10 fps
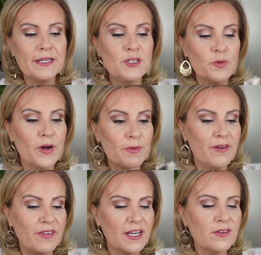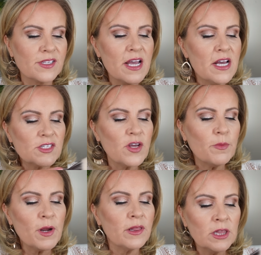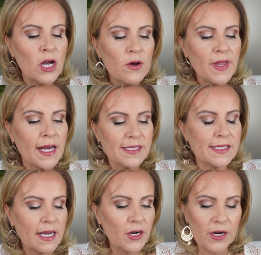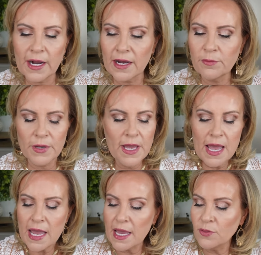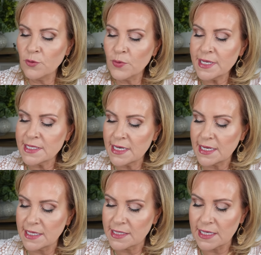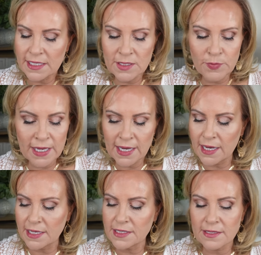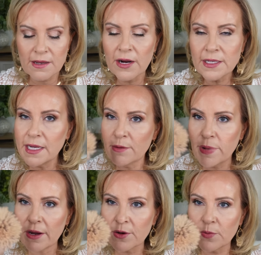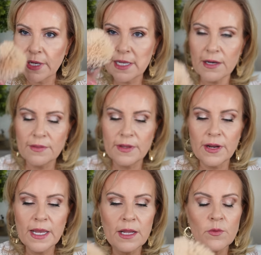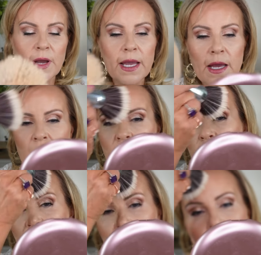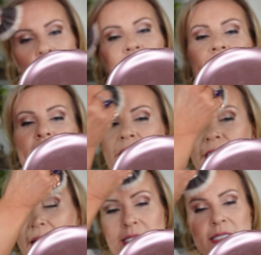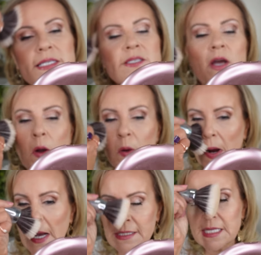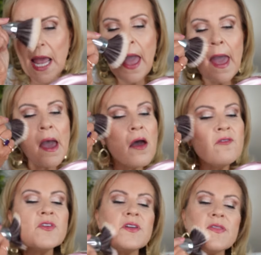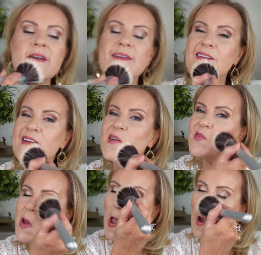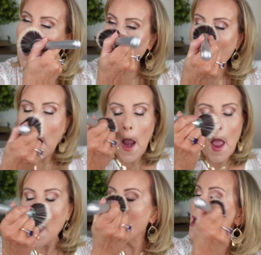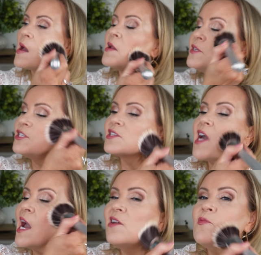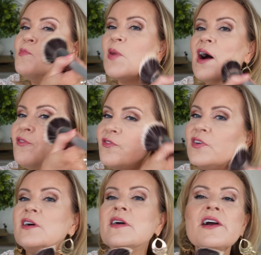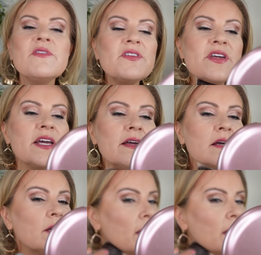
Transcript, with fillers: into one of my videos. So I'm gonna load that sucker up. And the reason is, is because hardly any powder will get on there anyway, but I'm going to dust this across everything that I've done and just kind of buff everything